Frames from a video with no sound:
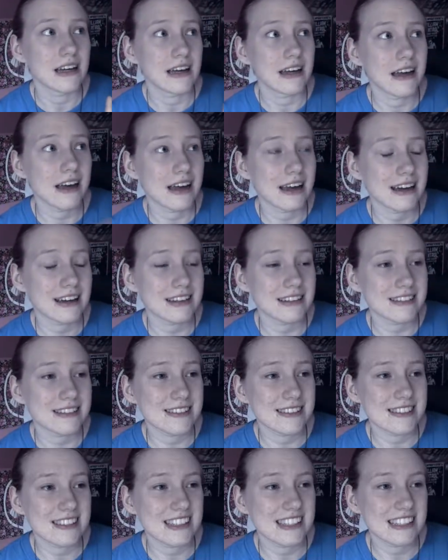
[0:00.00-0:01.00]

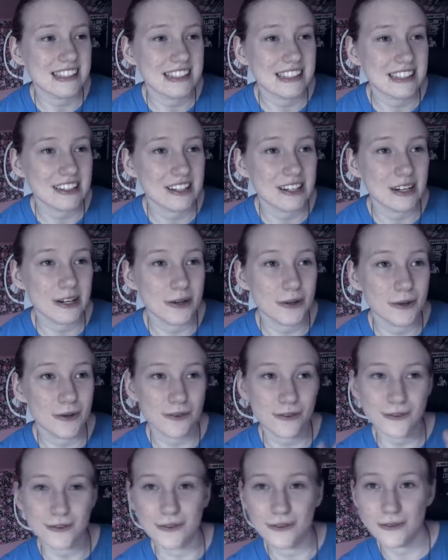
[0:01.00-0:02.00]
And, you
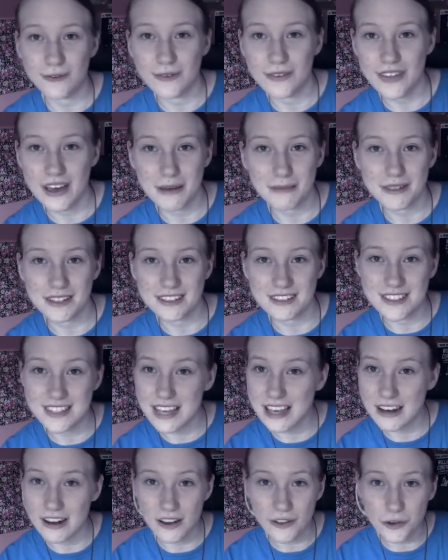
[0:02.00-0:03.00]
know, with that being
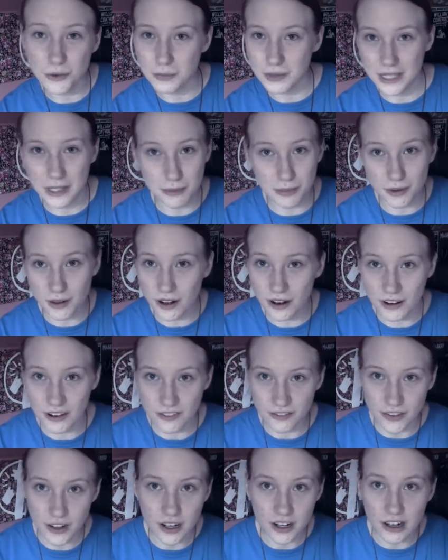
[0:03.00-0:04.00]
said, other people are
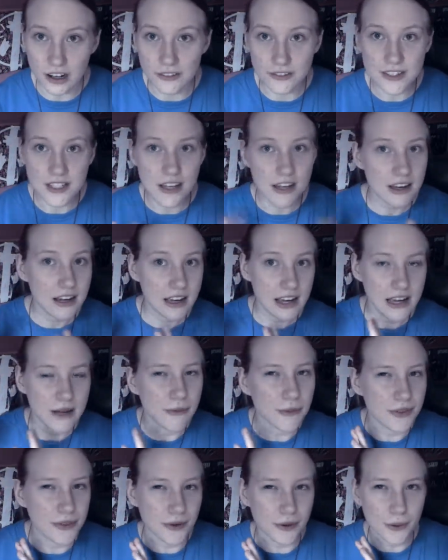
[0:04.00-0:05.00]
involved.
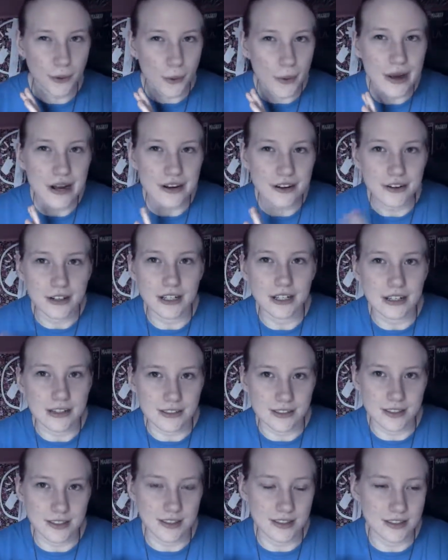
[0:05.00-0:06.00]
And with
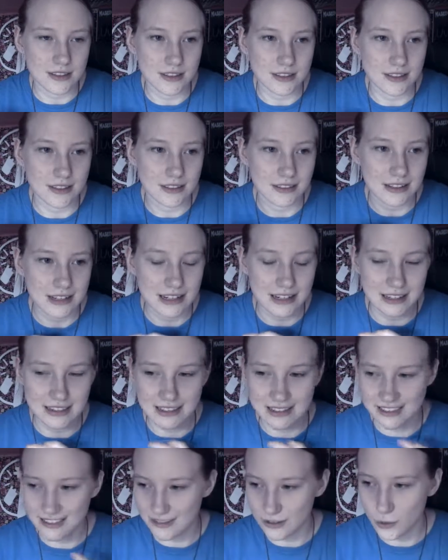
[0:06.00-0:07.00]
Aquarius, it,
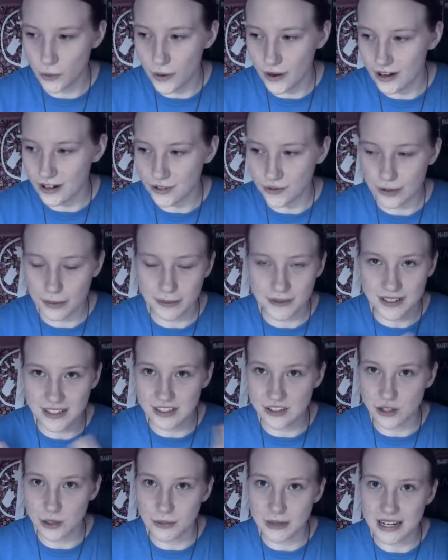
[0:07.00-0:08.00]
Aquarius
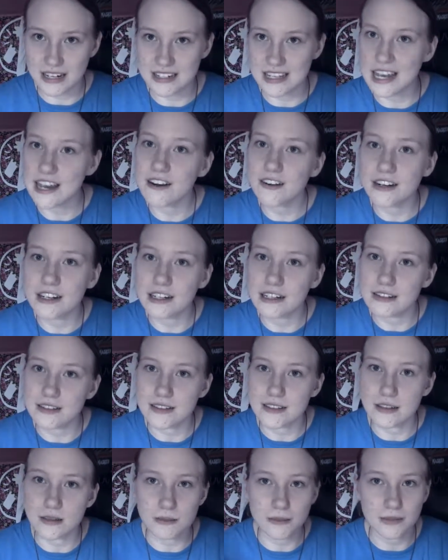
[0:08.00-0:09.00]
represents
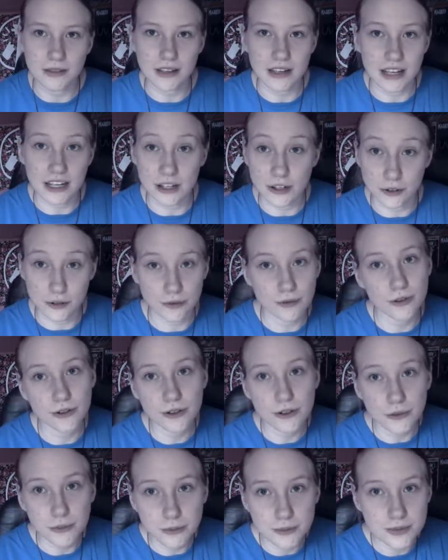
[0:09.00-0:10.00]
humanitarianism and
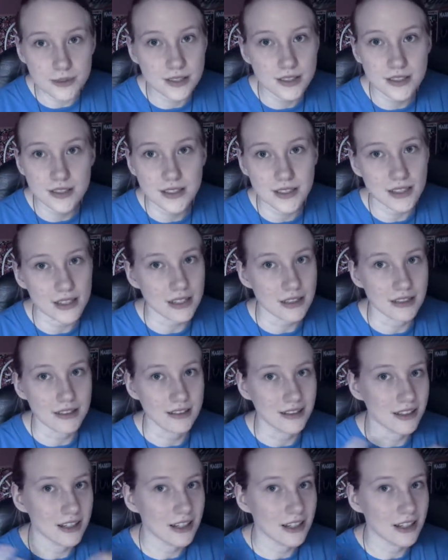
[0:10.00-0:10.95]
groups and,